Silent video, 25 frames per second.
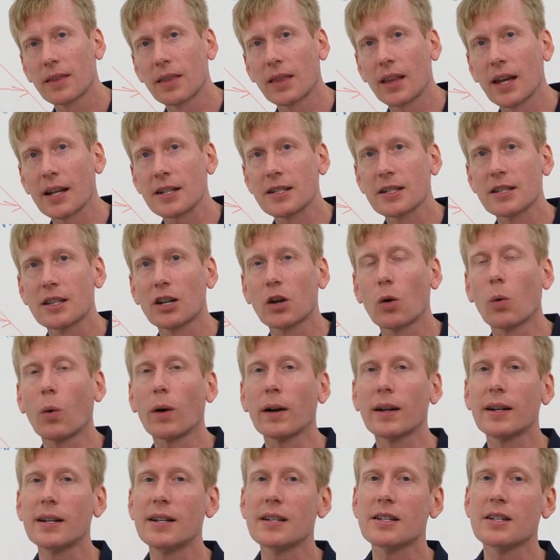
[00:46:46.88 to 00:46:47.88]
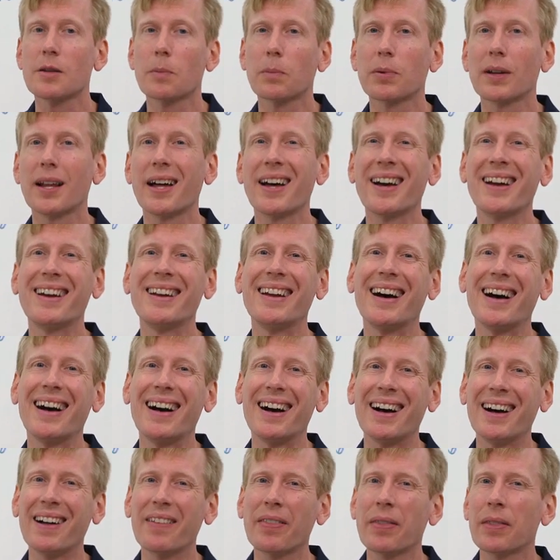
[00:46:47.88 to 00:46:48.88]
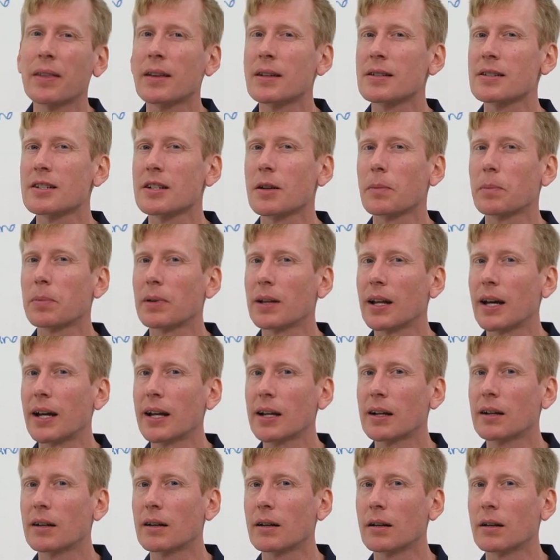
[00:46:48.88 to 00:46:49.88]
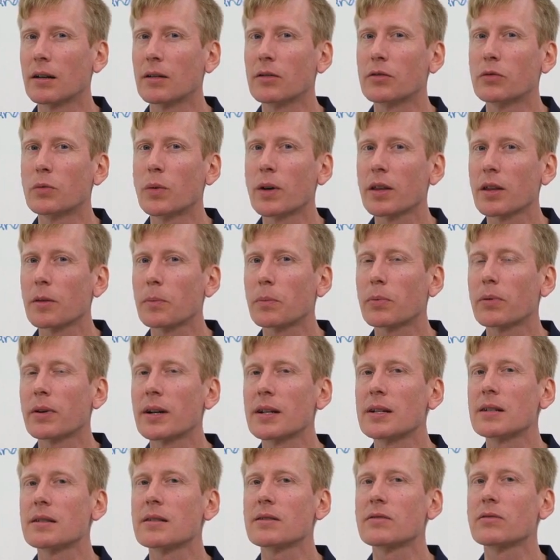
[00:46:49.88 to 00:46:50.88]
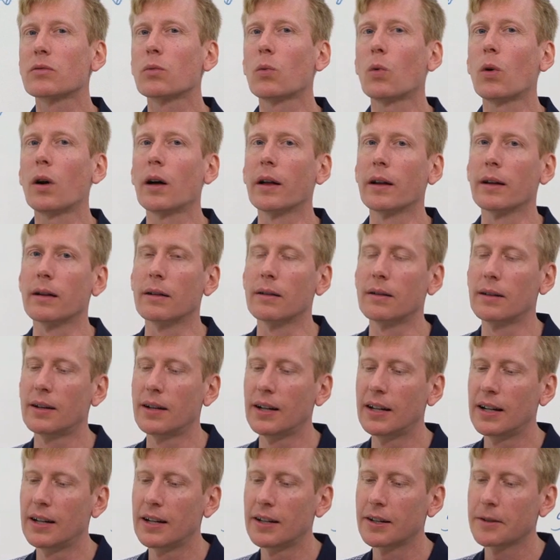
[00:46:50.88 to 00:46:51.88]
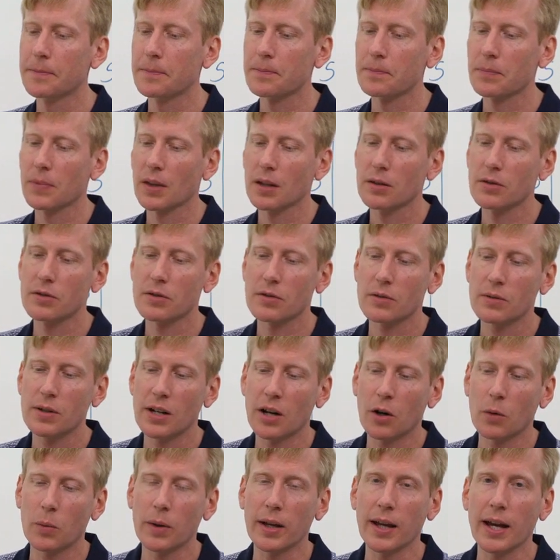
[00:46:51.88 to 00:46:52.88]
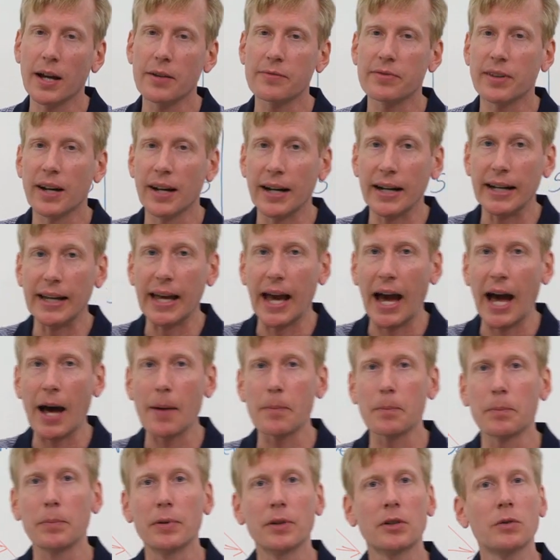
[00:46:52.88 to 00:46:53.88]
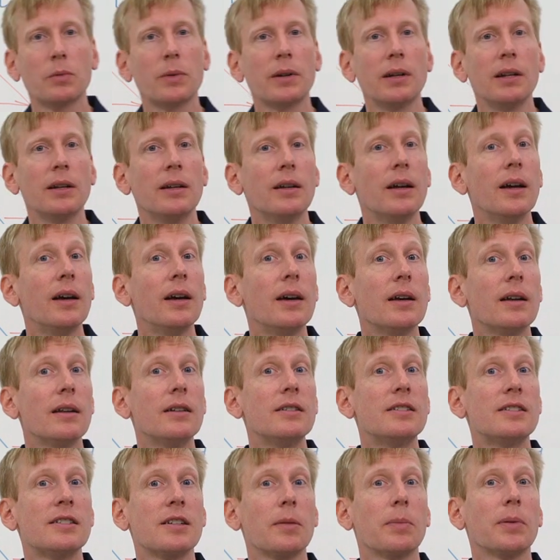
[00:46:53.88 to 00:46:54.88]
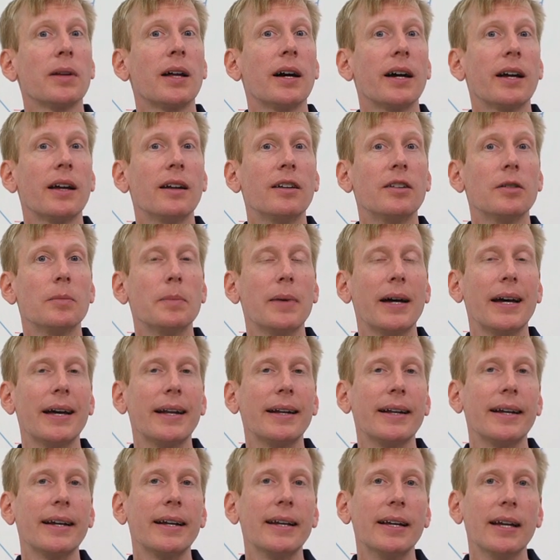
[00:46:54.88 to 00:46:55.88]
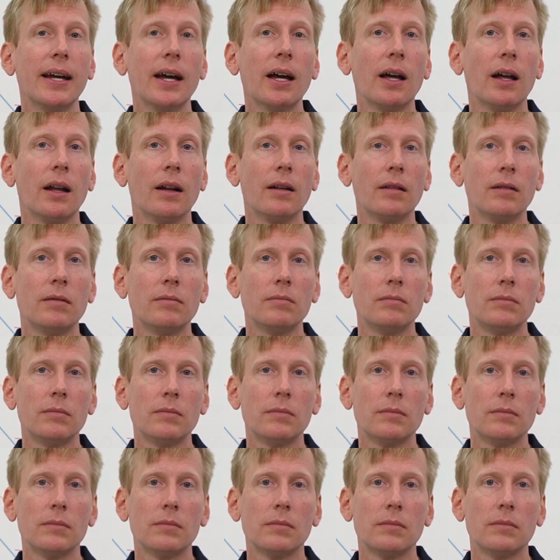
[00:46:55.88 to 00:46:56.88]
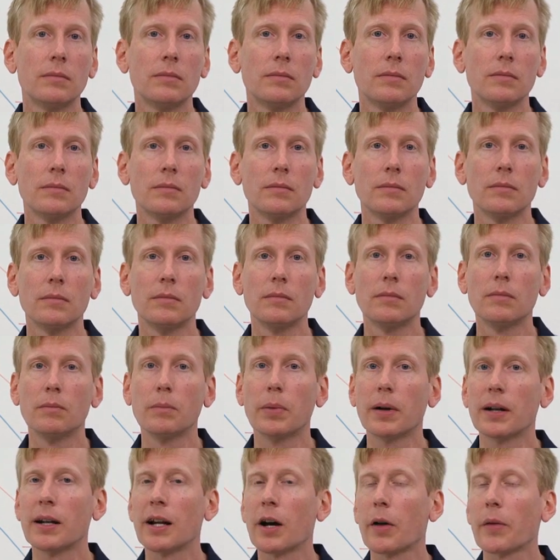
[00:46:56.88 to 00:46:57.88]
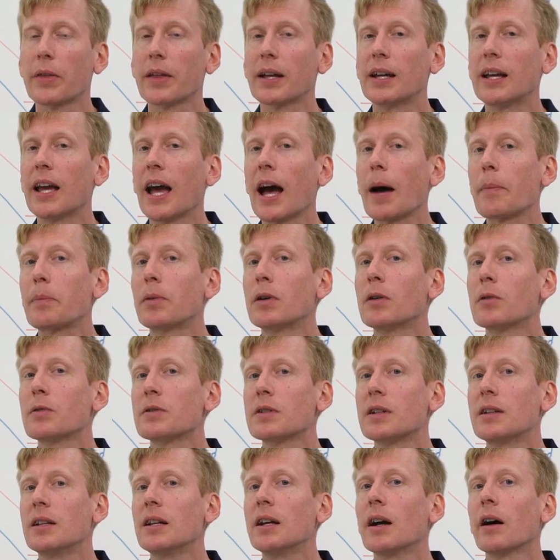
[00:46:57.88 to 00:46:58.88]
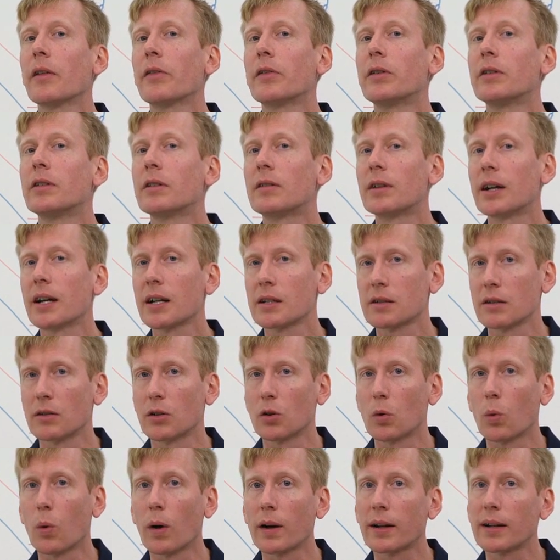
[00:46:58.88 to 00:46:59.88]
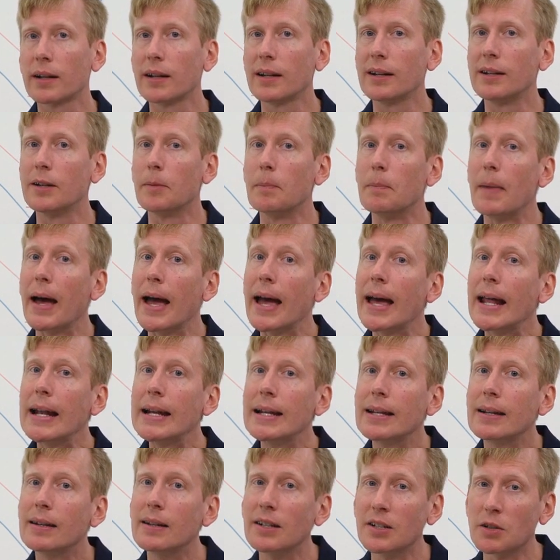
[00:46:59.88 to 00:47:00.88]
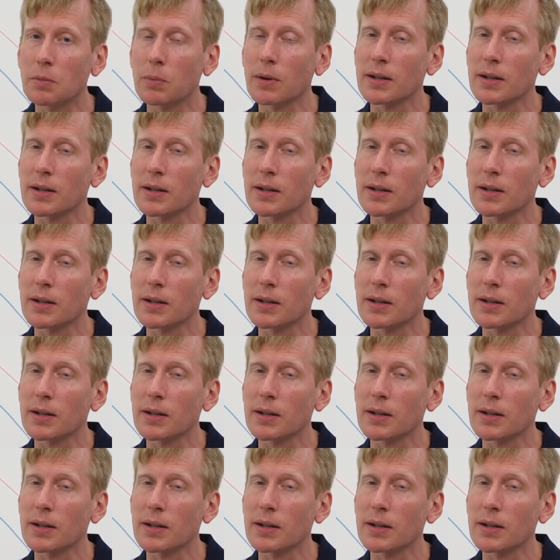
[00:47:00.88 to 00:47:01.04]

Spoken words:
That's the quantity supplied on the supply curve with a price of 1. So now we have a gap between supply and demand again, but now the gap goes in the other direction. Quantity demanded is